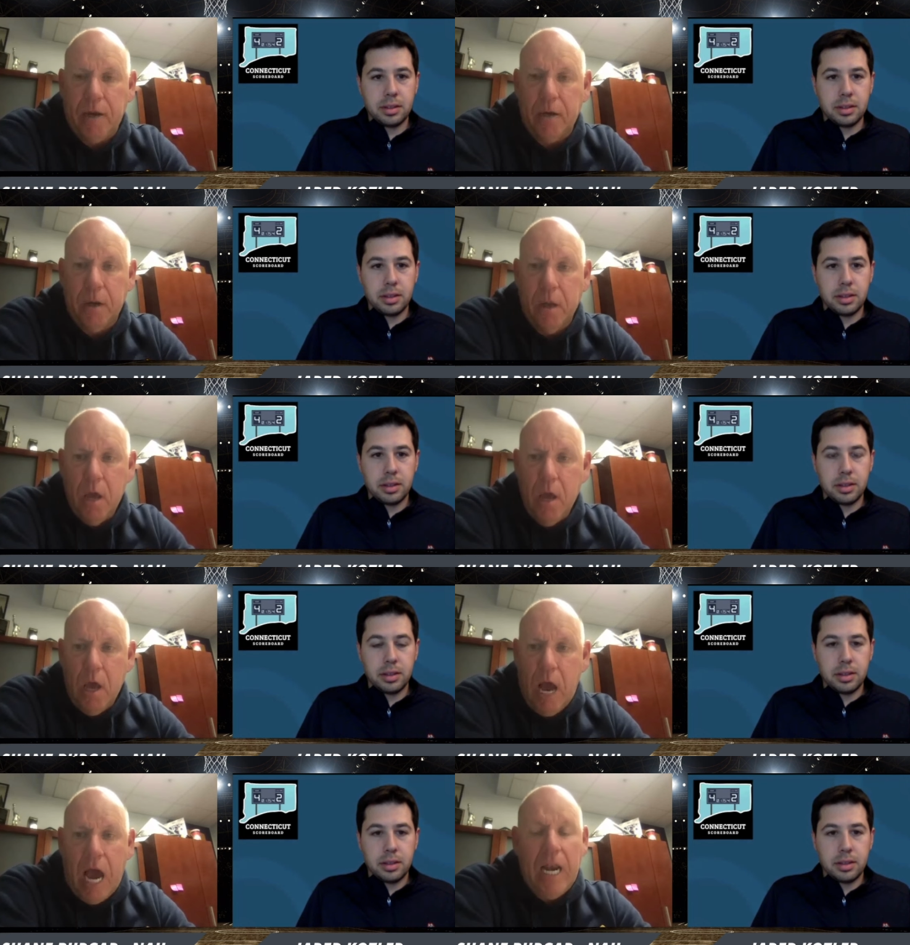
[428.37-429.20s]
Speaker 1: And
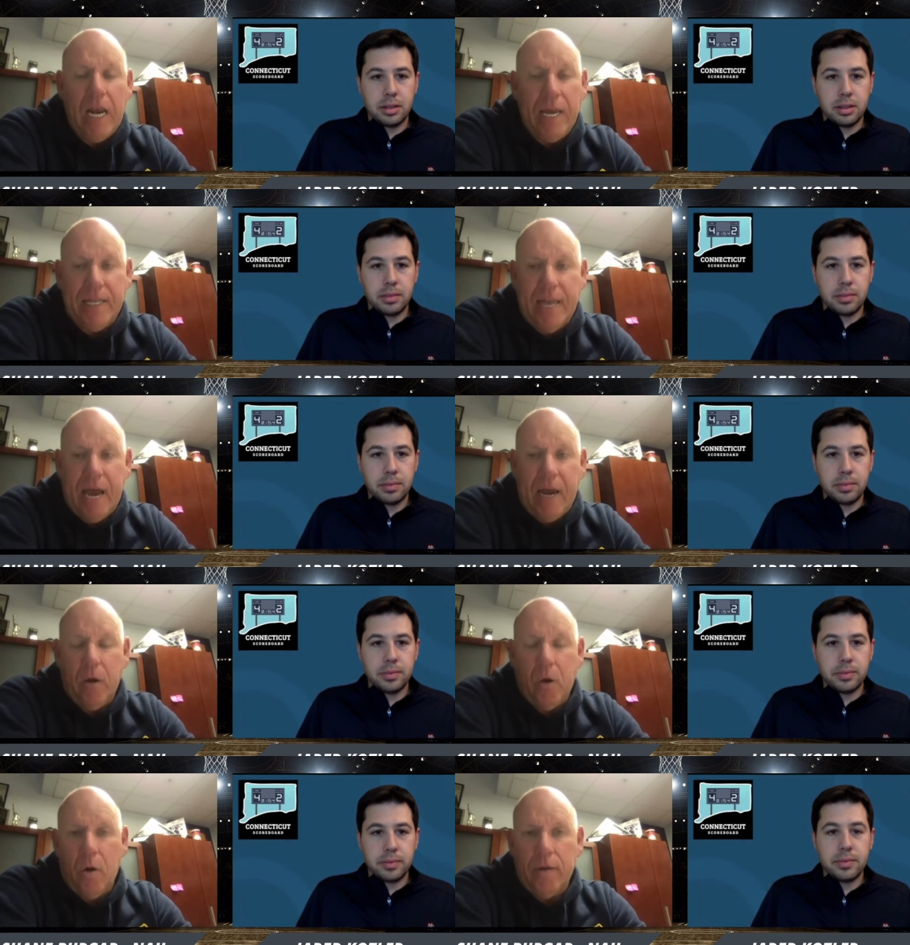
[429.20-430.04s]
I like that,
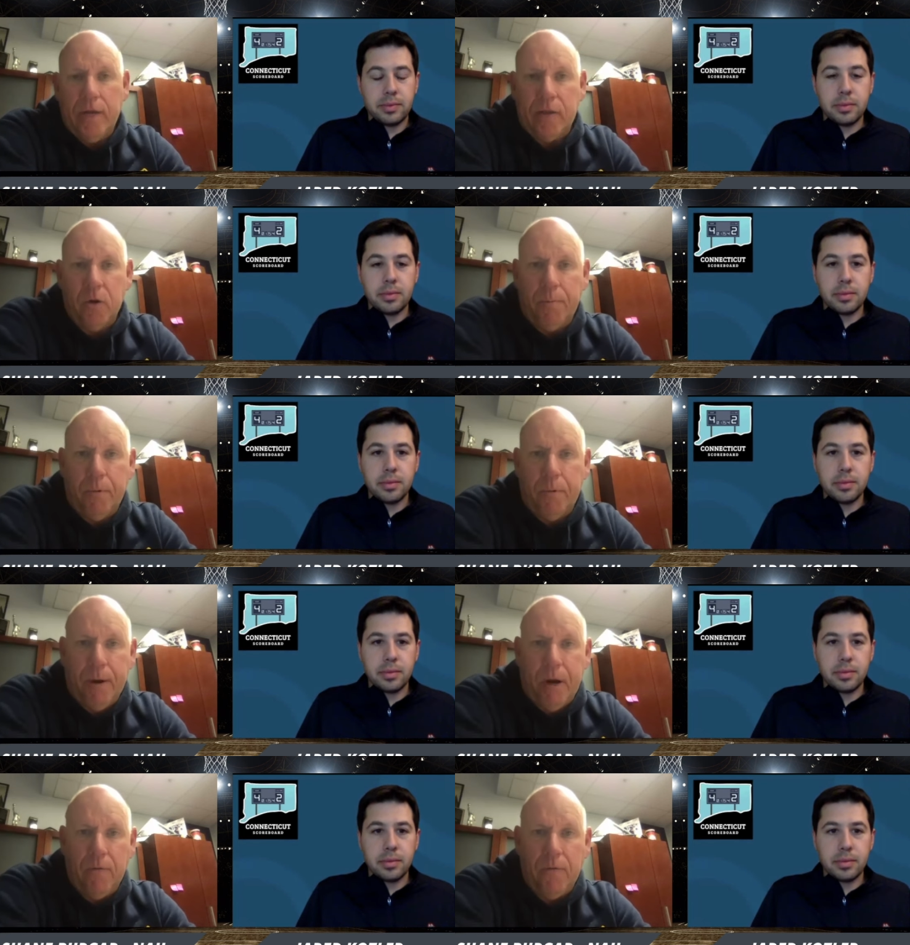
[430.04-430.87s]
knowing that they're
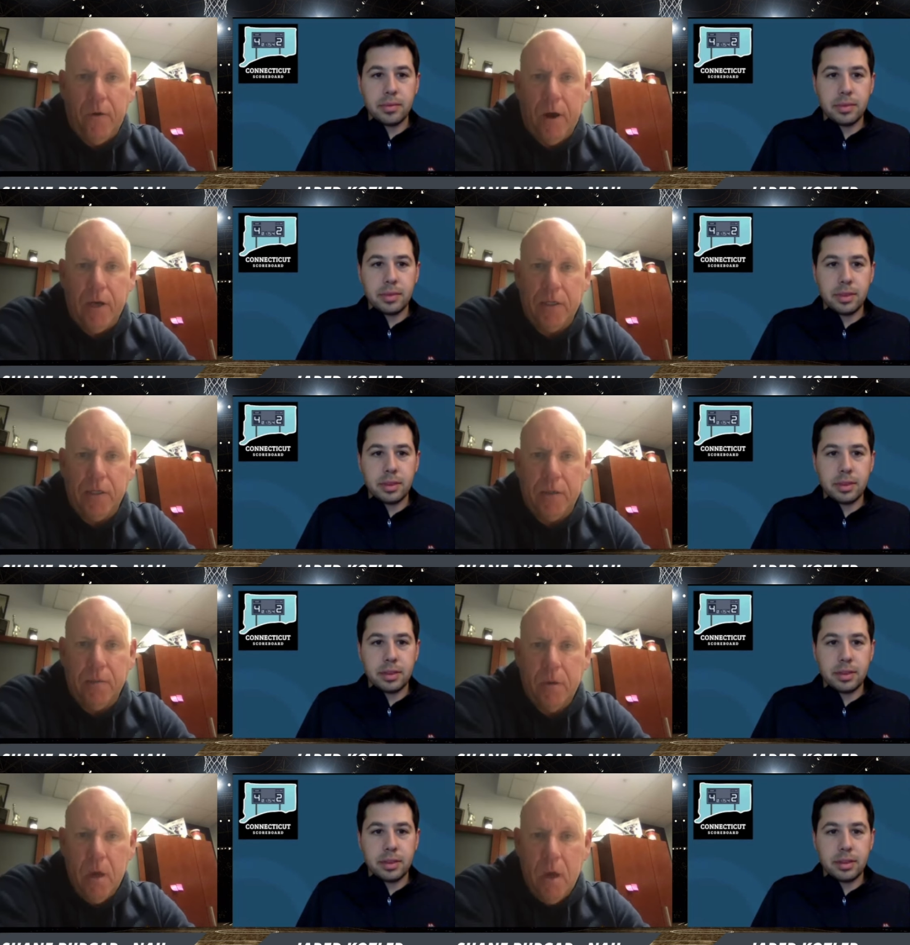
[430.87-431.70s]
prepared for us
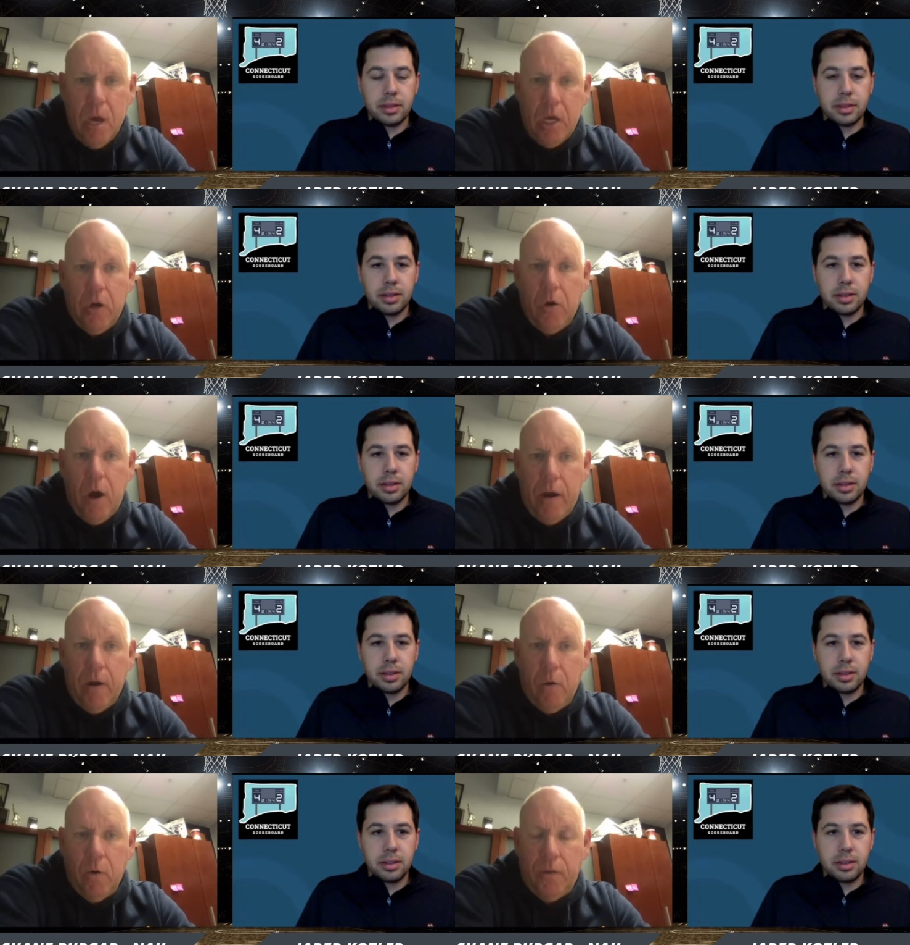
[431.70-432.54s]
and, you know, I
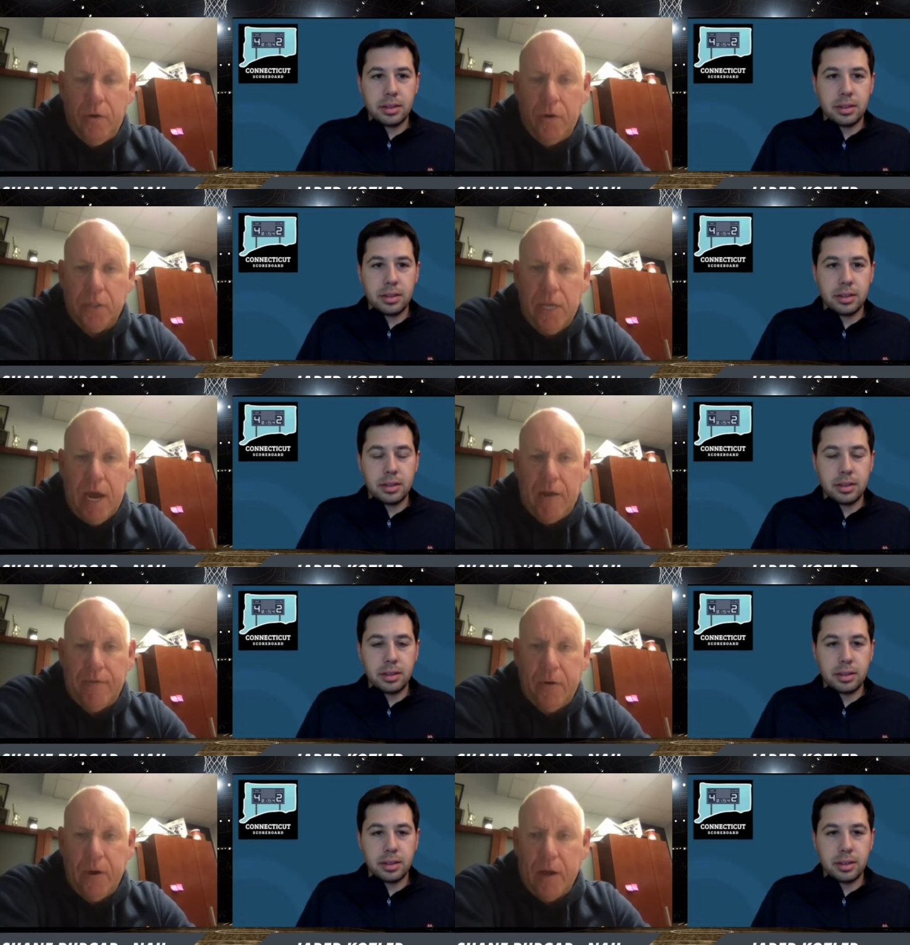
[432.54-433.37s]
know with their
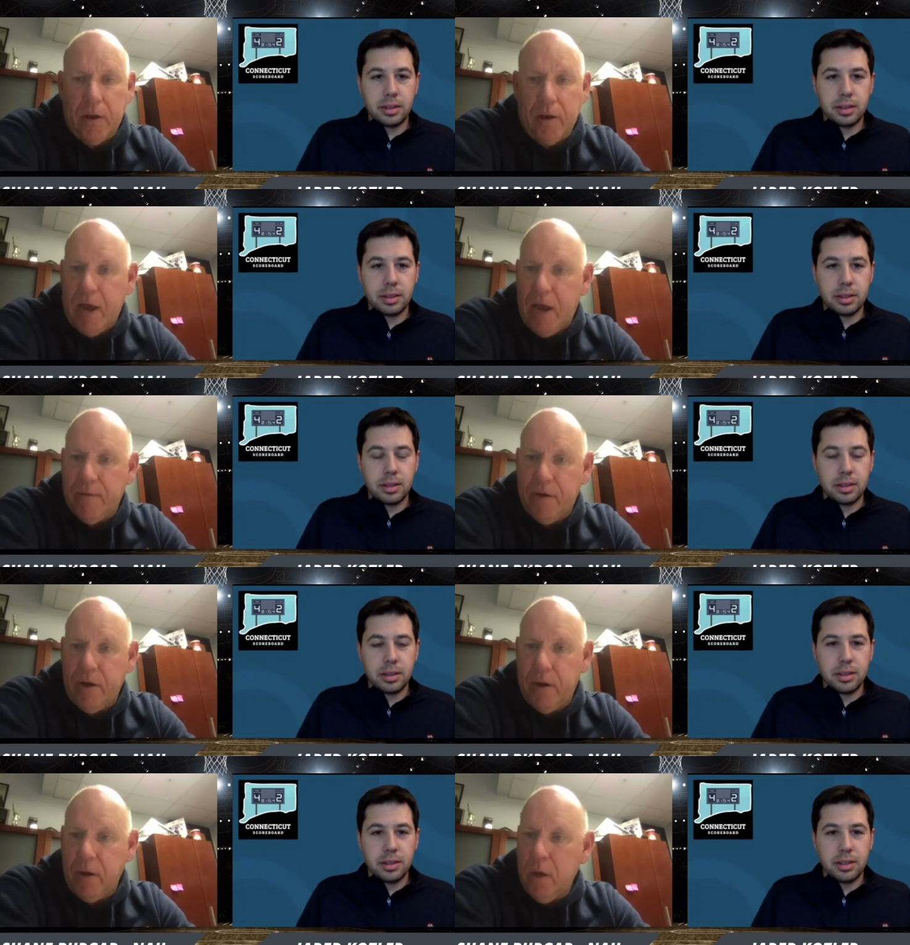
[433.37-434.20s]
staff, they're not going to have
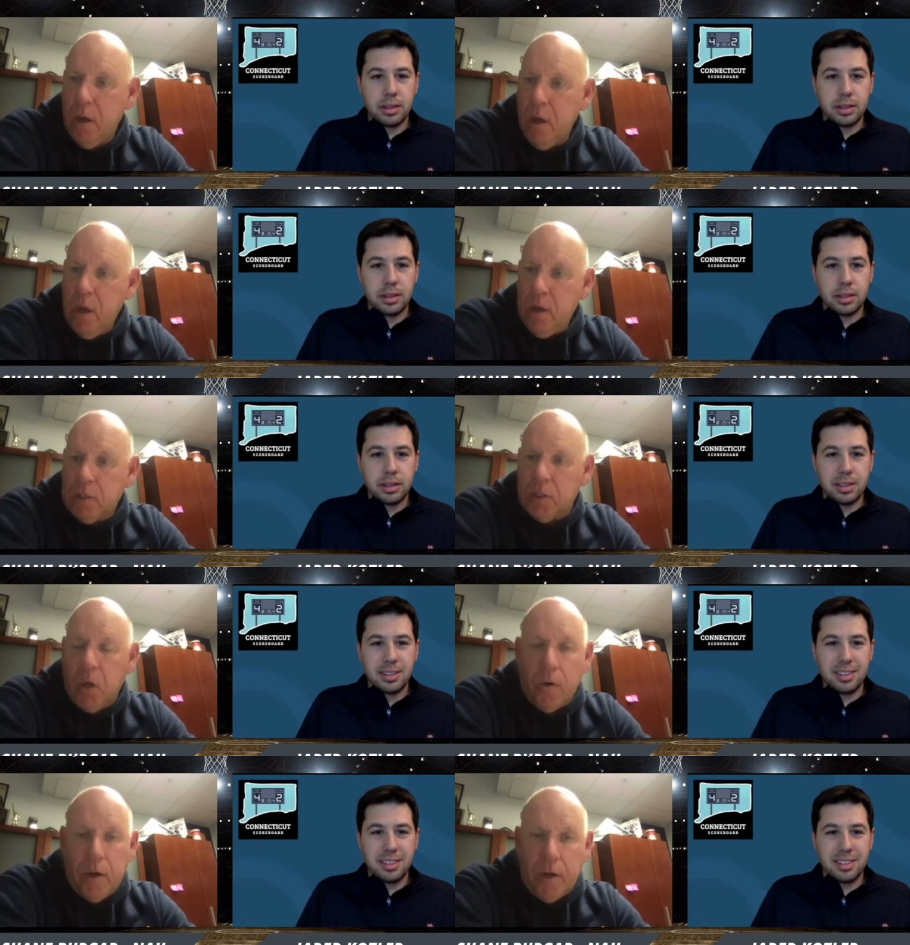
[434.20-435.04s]
any
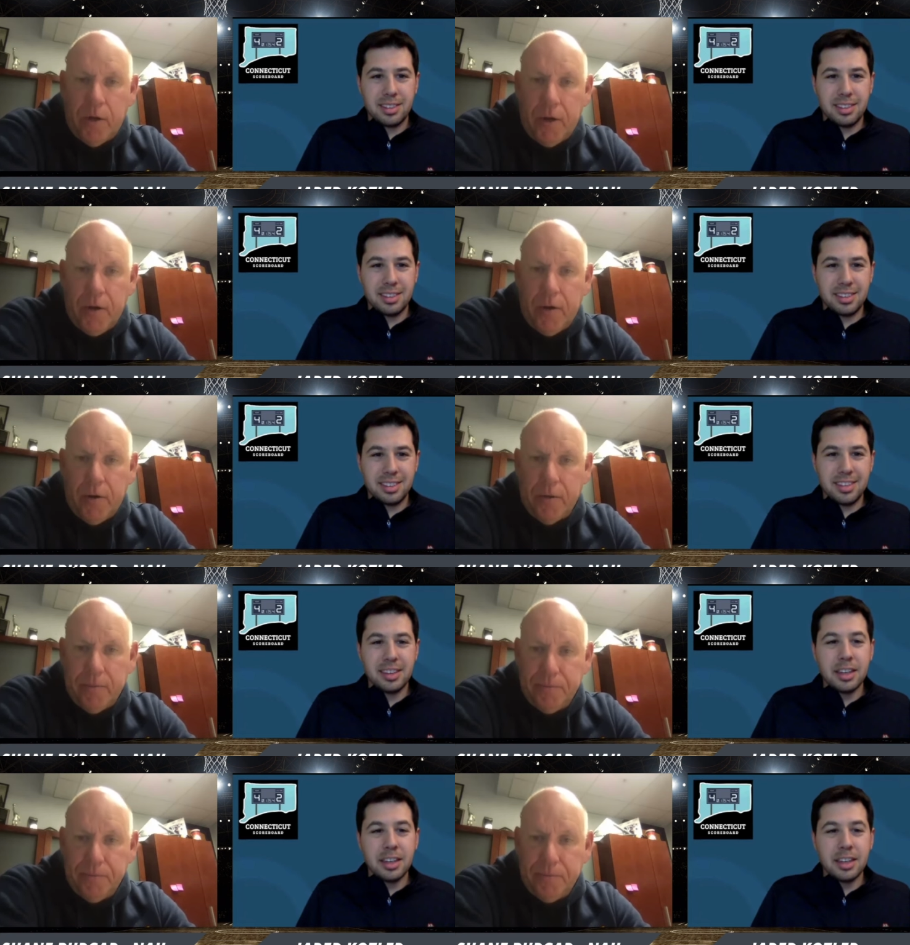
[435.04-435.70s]
stone unturned.